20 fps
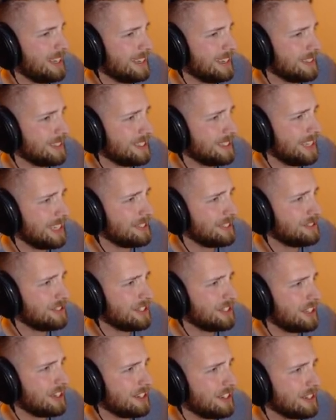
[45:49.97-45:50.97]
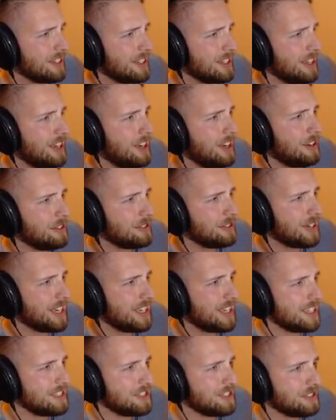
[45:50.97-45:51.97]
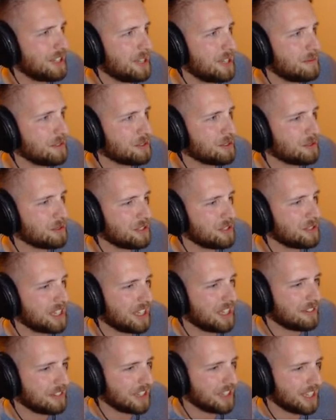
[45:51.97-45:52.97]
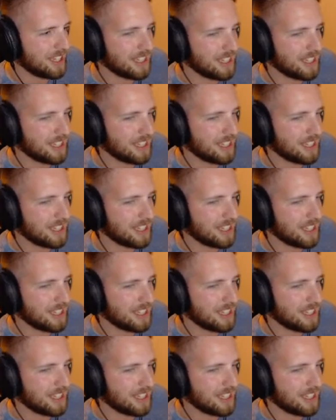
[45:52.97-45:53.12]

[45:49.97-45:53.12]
it's extra dog. Oh, great. And Jokima's ruining everything.